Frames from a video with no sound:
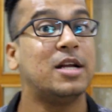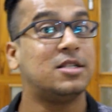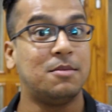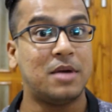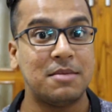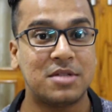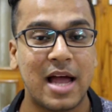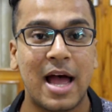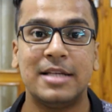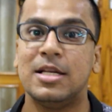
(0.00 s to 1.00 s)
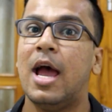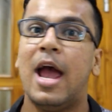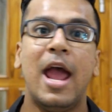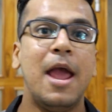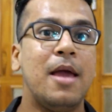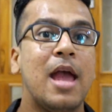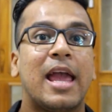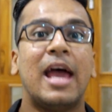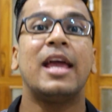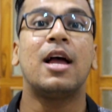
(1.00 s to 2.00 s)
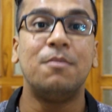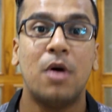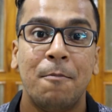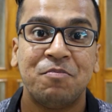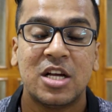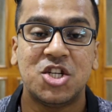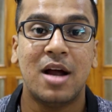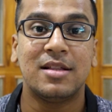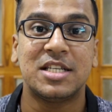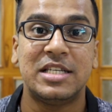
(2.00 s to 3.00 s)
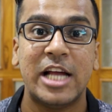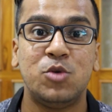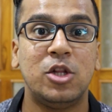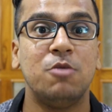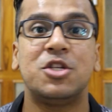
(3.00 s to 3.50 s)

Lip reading: And sometimes the guys, hey, can I come share the stage with you?